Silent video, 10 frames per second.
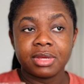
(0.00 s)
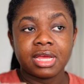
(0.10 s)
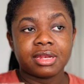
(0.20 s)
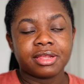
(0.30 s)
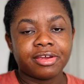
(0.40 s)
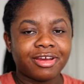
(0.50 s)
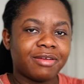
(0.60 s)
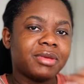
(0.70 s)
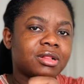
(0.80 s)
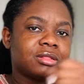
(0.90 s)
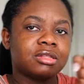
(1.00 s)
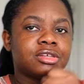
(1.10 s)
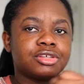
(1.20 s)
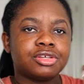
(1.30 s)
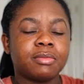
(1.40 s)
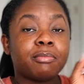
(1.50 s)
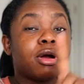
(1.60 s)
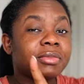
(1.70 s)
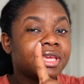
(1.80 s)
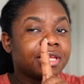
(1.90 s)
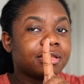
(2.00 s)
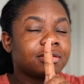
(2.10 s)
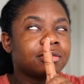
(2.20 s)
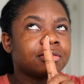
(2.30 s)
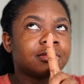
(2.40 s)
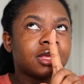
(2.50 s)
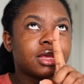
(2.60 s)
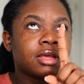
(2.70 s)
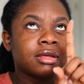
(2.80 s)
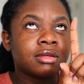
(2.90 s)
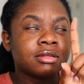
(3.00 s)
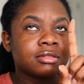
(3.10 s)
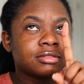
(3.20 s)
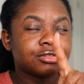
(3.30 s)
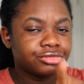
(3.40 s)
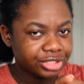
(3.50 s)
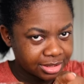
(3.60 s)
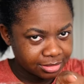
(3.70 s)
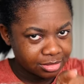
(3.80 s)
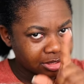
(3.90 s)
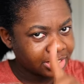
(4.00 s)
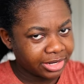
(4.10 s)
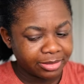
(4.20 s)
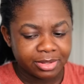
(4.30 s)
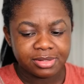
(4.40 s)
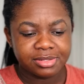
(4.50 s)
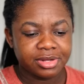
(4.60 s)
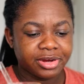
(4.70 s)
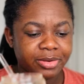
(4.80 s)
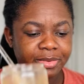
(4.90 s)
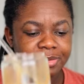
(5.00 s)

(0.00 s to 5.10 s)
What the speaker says: and caramel, pumpkin drizzle, not caramel, it's not caramel,